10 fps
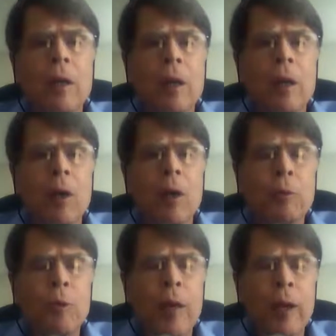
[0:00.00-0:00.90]
helped
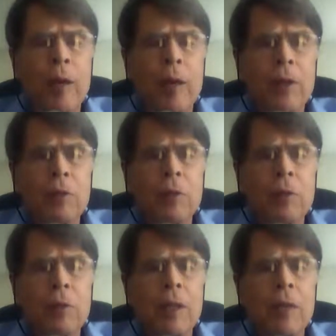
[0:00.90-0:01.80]
with IFS
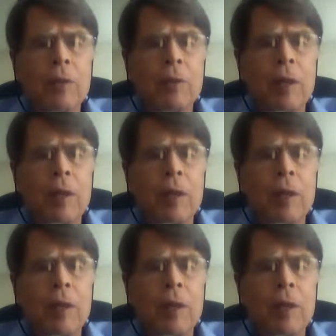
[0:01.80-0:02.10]
trainings